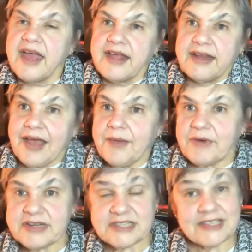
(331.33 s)
Now I
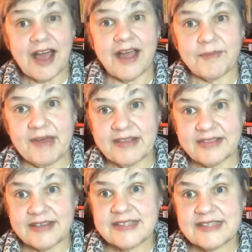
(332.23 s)
wanted to talk about
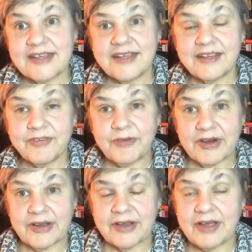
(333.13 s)
this
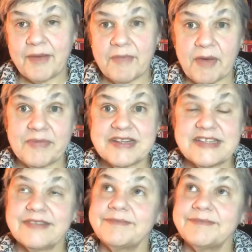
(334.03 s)
for a moment.